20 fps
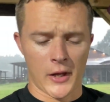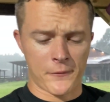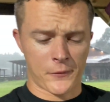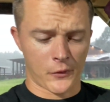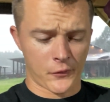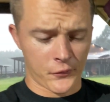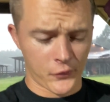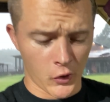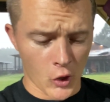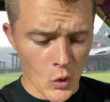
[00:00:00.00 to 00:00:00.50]
for
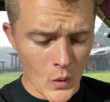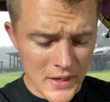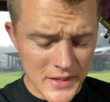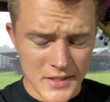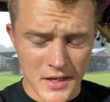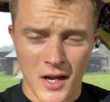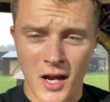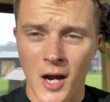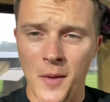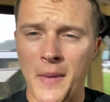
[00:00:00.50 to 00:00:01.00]
fluid
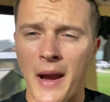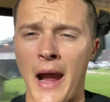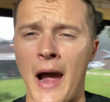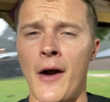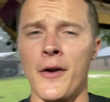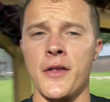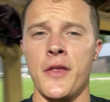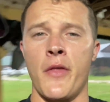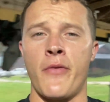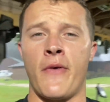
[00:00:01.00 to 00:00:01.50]
to come
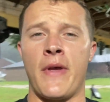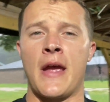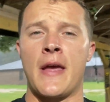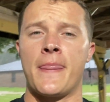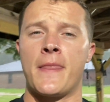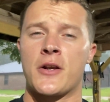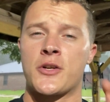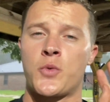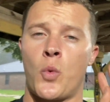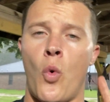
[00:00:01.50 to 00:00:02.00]
out of the vent,
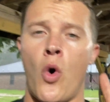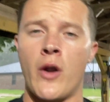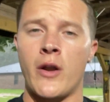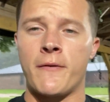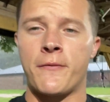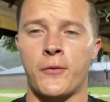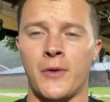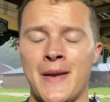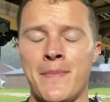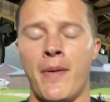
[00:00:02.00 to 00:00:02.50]
there's one
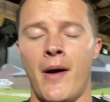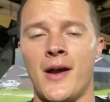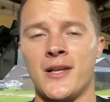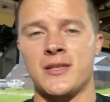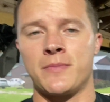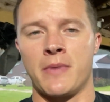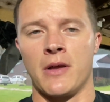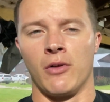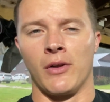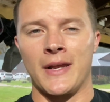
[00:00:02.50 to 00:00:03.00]
of three
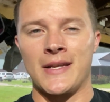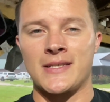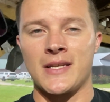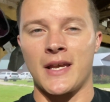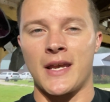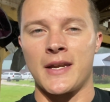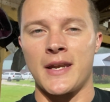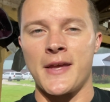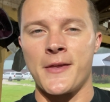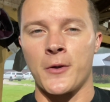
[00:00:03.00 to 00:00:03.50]
possibilities.
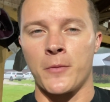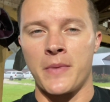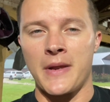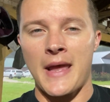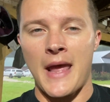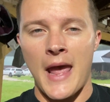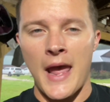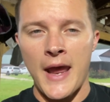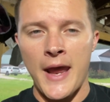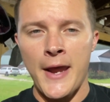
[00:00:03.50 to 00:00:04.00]
It can either
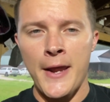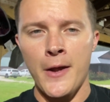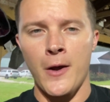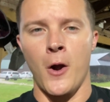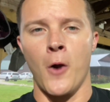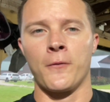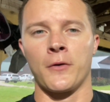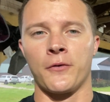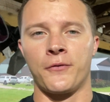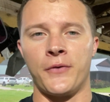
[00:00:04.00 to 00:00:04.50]
be A,
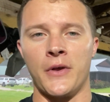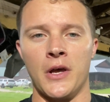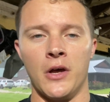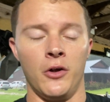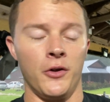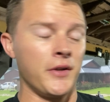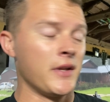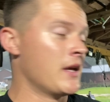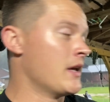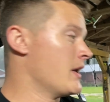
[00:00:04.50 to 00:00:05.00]

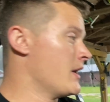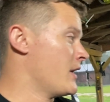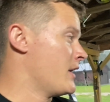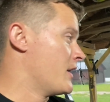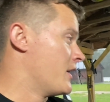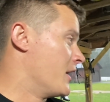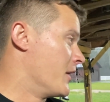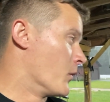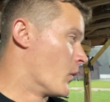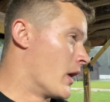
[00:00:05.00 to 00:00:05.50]
overfilled.
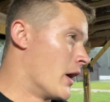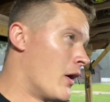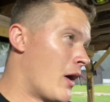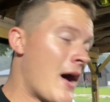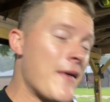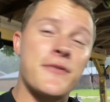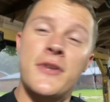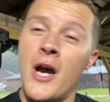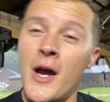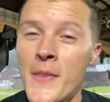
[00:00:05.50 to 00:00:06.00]
And well,
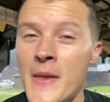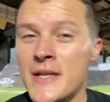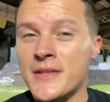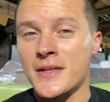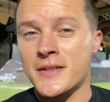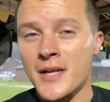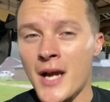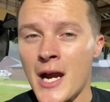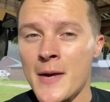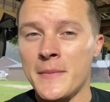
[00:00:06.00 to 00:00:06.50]
I've done this
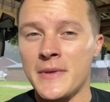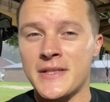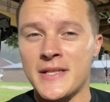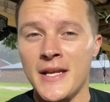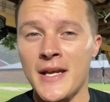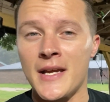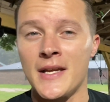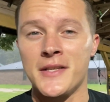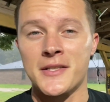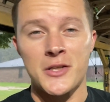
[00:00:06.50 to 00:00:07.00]
a time or
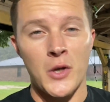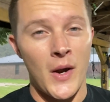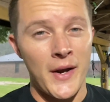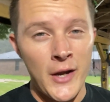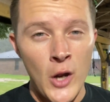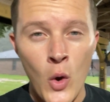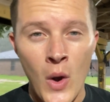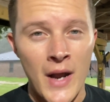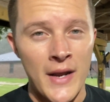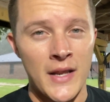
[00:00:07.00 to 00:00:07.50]
10, so I
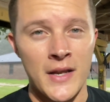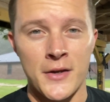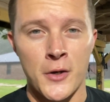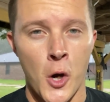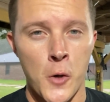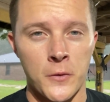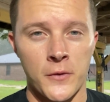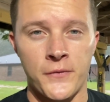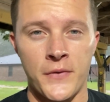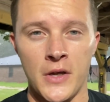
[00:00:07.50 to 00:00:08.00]
know I didn't
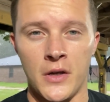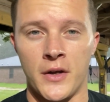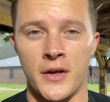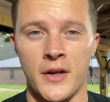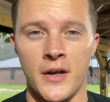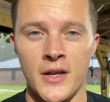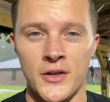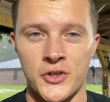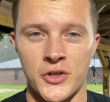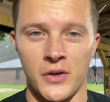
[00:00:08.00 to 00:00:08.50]
overfill it
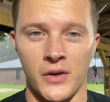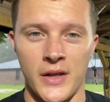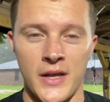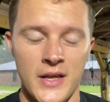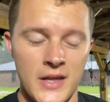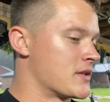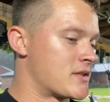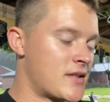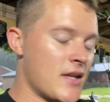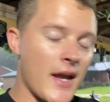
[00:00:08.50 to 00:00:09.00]
initially.
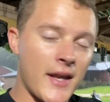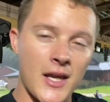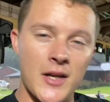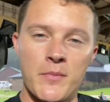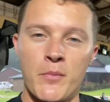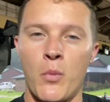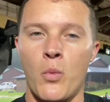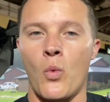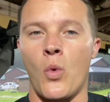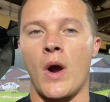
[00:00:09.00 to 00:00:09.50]

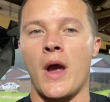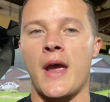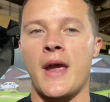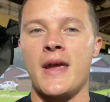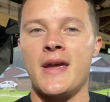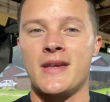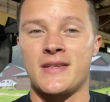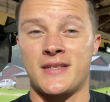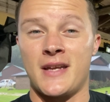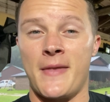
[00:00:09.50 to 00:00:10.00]
Second way
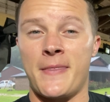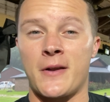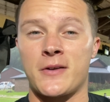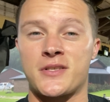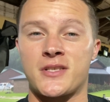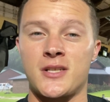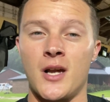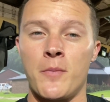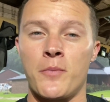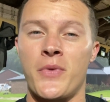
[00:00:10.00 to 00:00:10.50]
is that there's
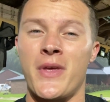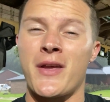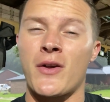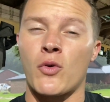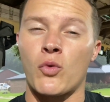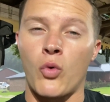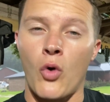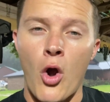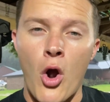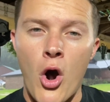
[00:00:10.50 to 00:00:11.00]

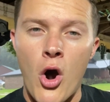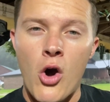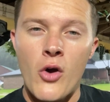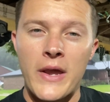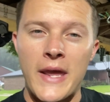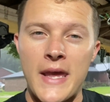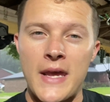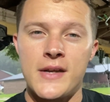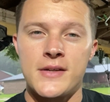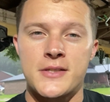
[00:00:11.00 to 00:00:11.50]
something wrong
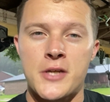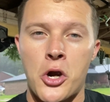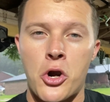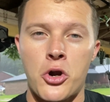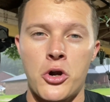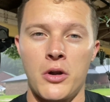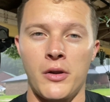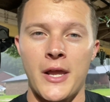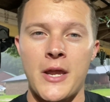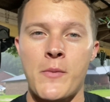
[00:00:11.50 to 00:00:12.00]

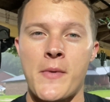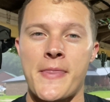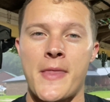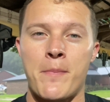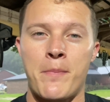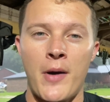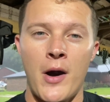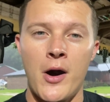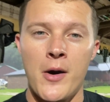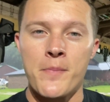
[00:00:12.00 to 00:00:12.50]
internally with the
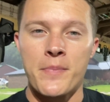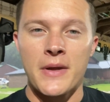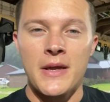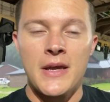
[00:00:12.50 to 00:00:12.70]
pump.